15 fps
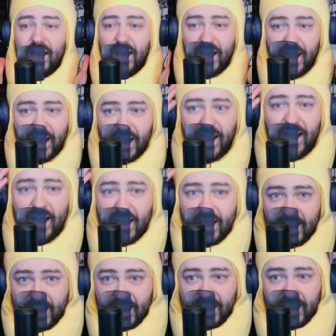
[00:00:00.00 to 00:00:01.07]

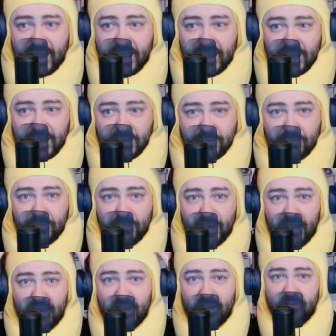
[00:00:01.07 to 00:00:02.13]
I'm
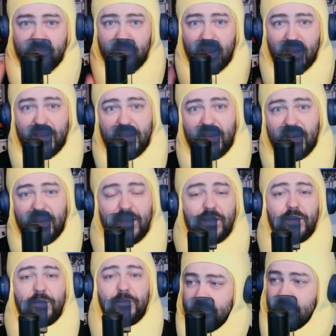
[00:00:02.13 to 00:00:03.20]
not kidding.
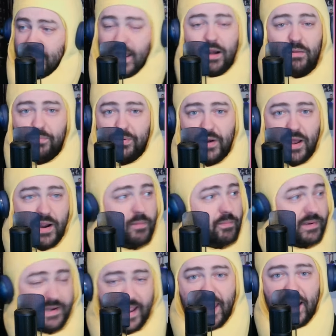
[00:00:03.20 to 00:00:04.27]
I don't put on a
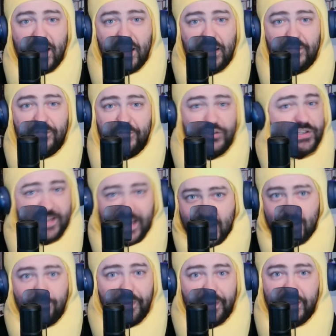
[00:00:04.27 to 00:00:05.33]
banana for just
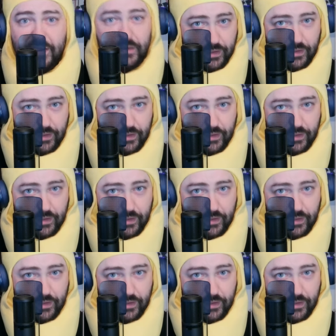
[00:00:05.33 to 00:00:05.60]
anybody.